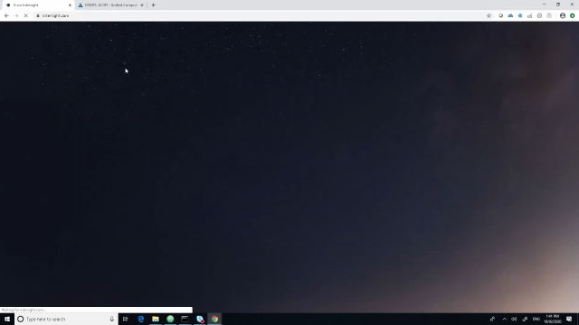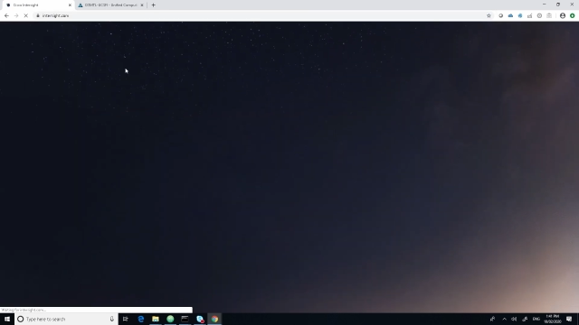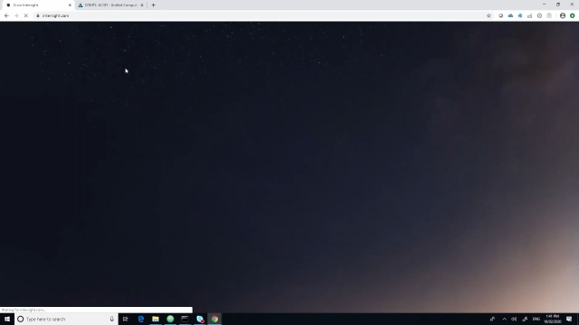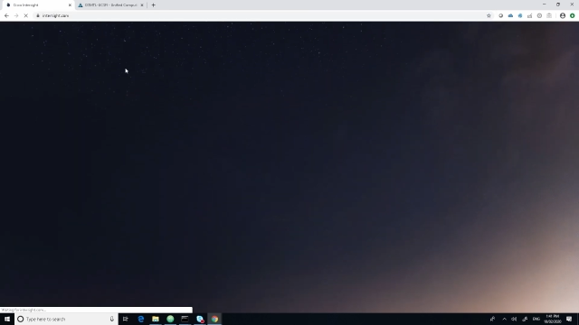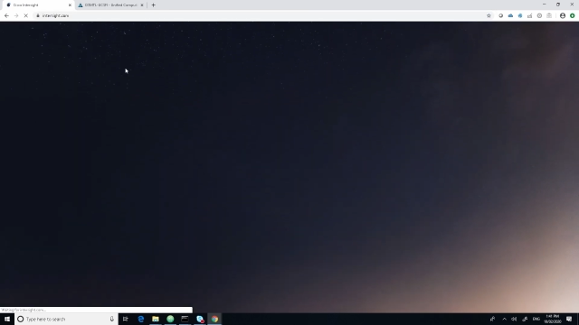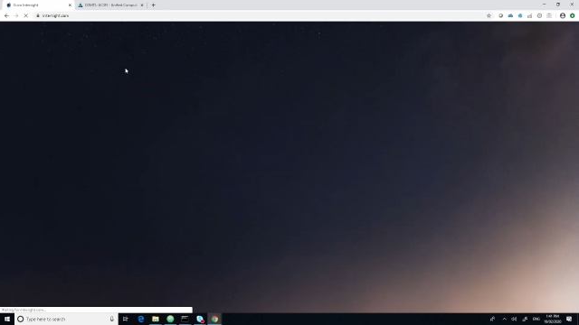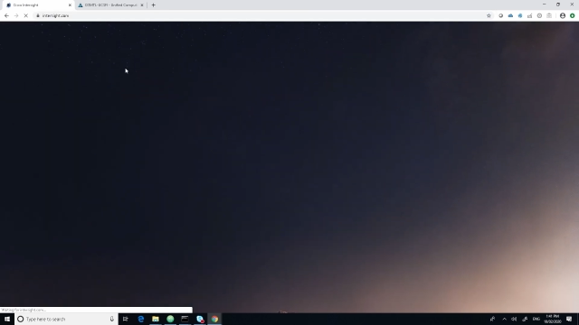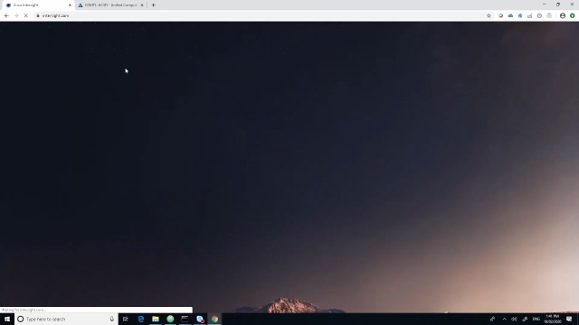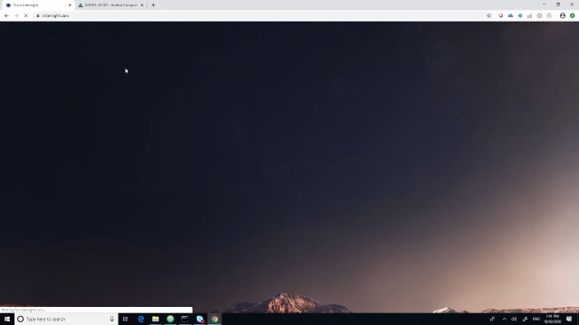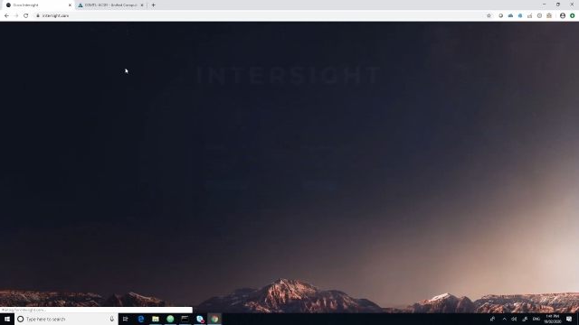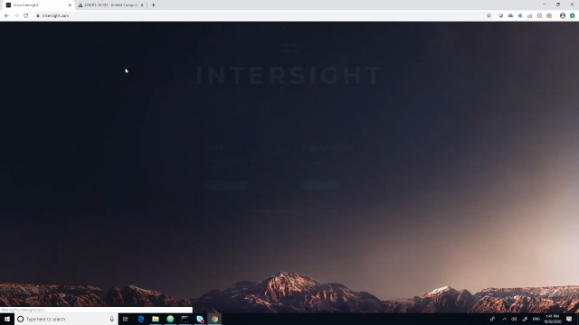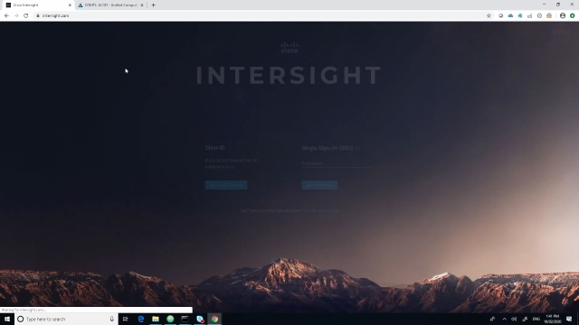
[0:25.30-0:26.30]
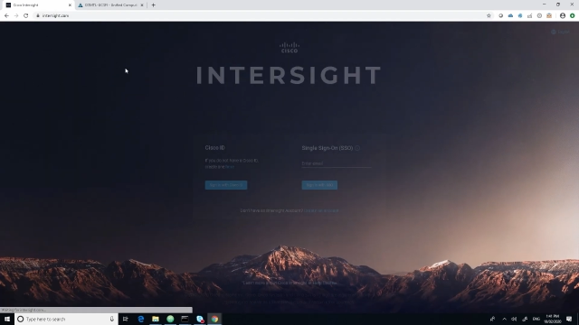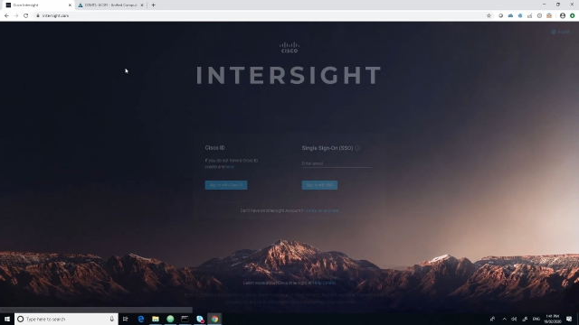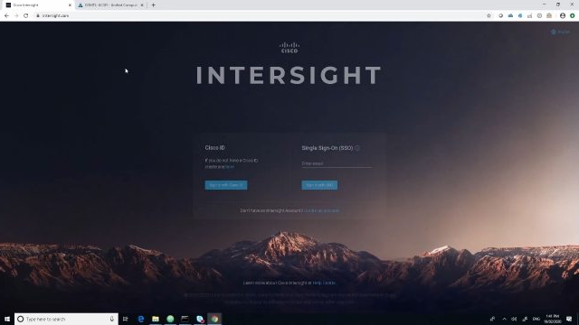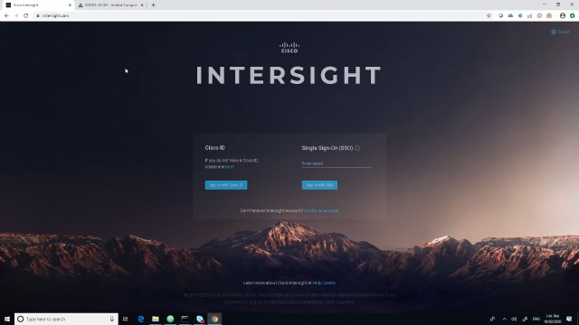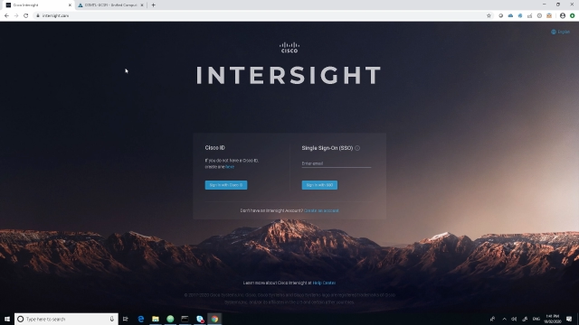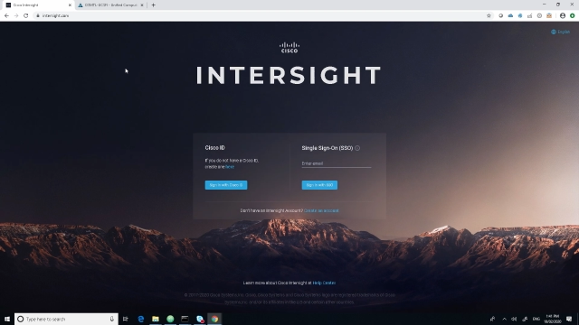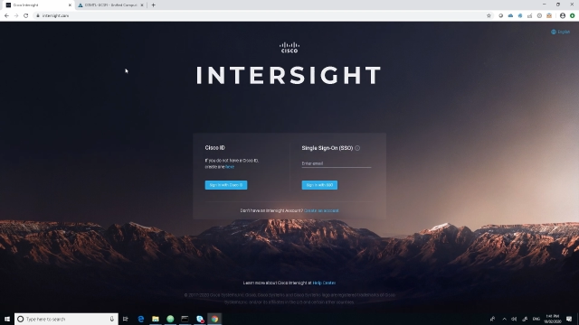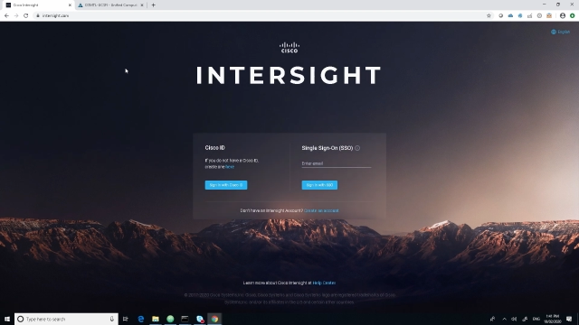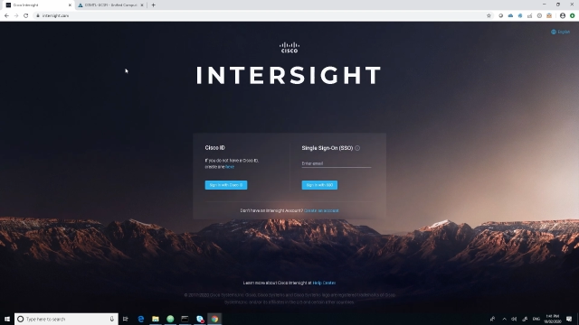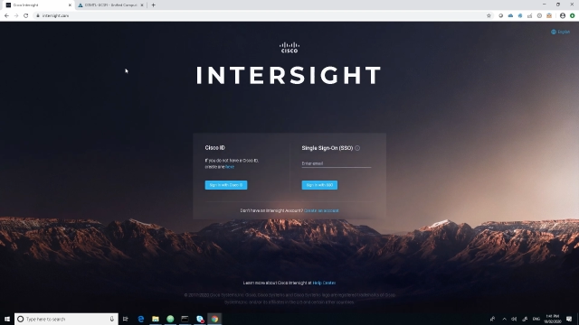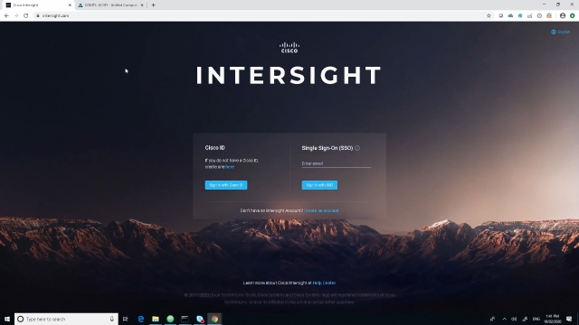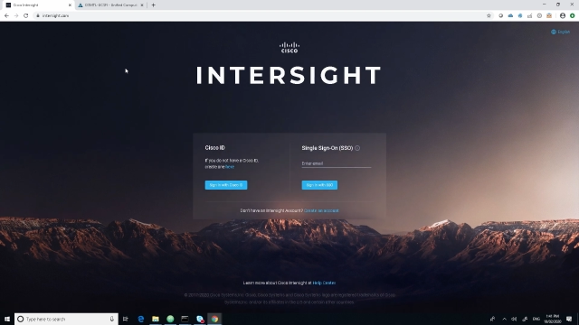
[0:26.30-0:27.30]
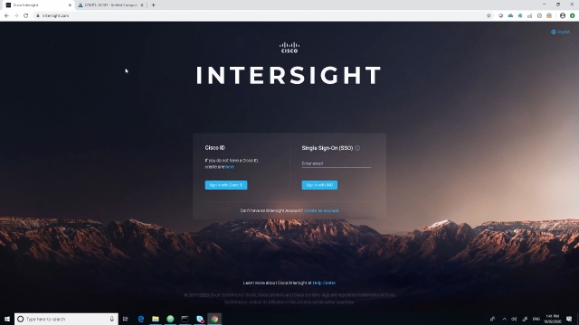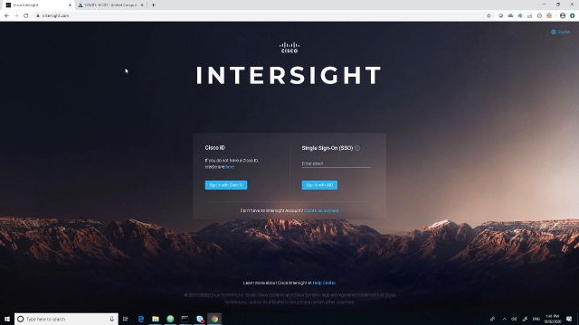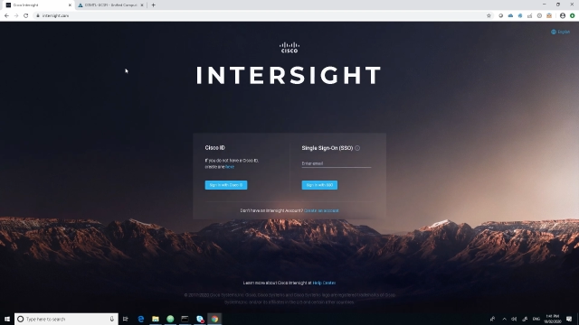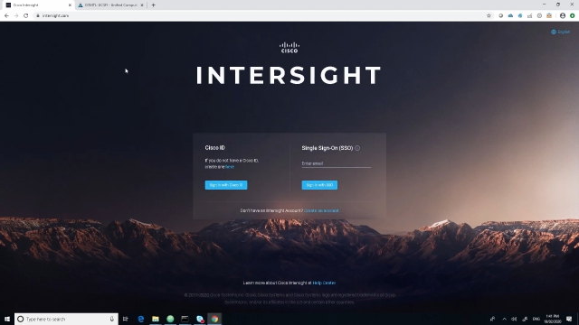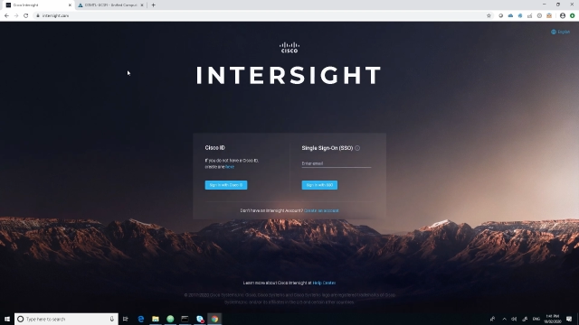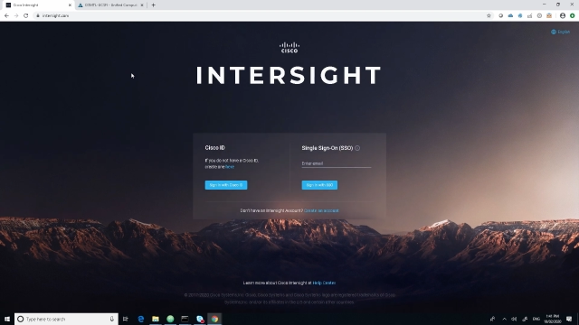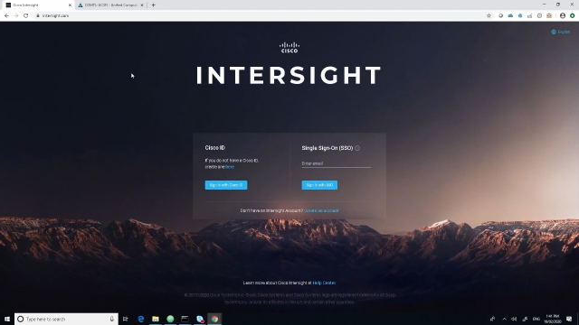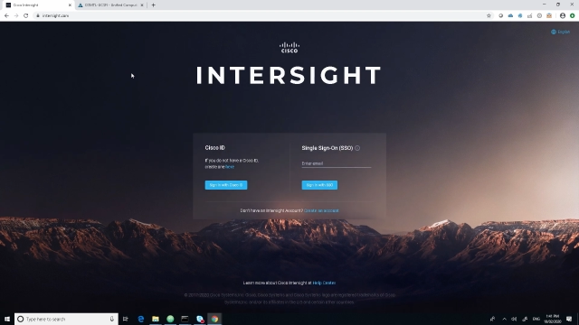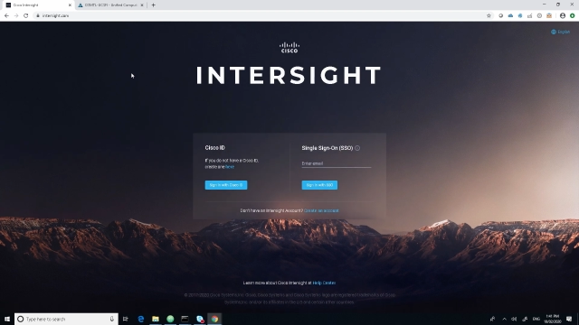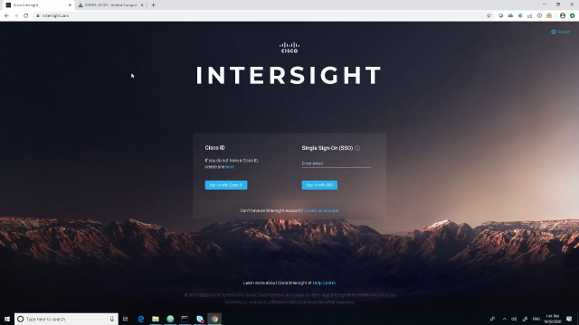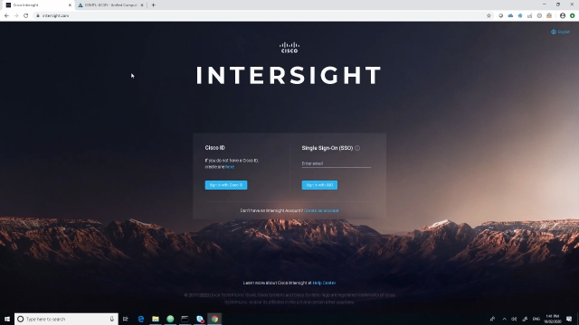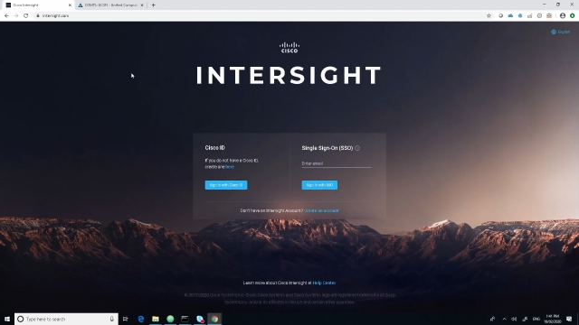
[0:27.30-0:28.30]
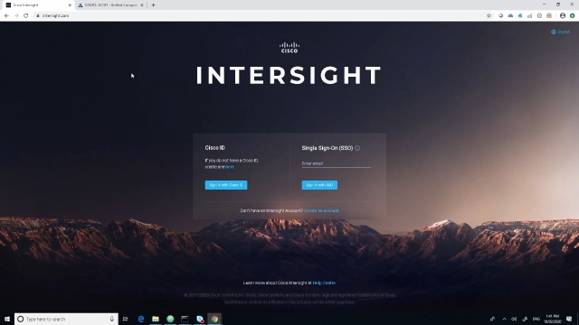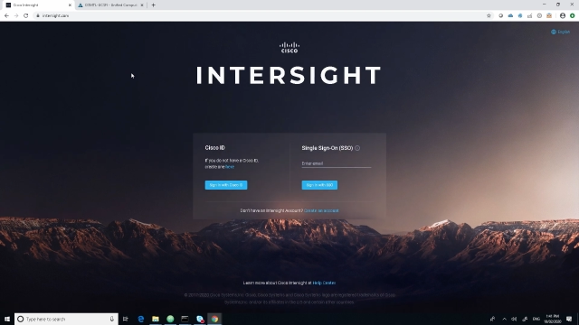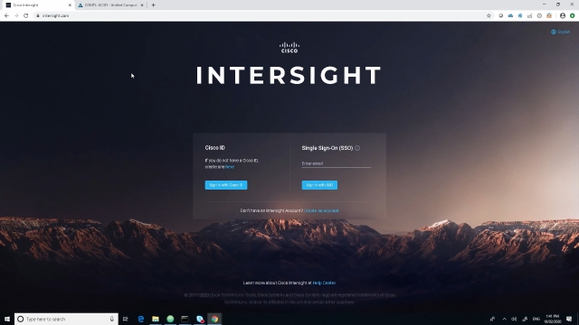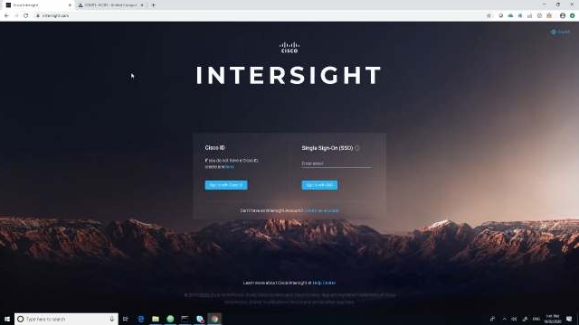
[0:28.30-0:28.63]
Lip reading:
Nobody's mouth can be seen.